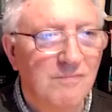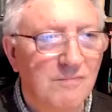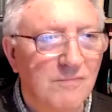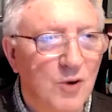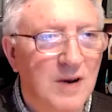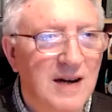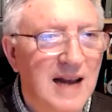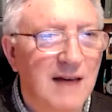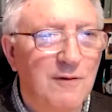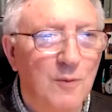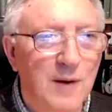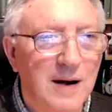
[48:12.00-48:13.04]
You can
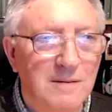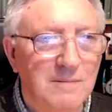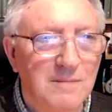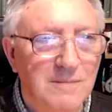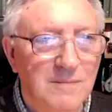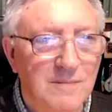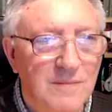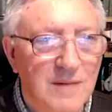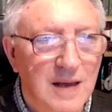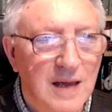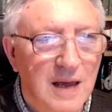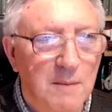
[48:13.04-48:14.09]
never win
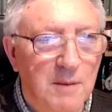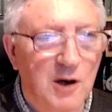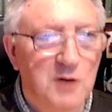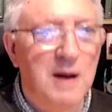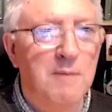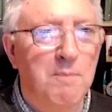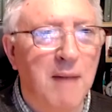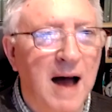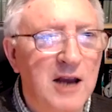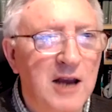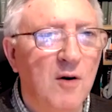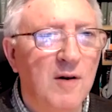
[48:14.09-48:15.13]
because we'll buy
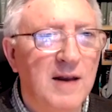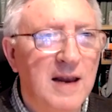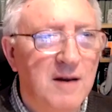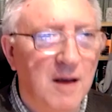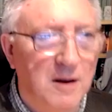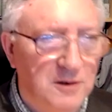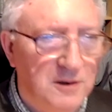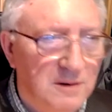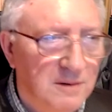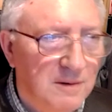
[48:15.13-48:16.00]
your leaders.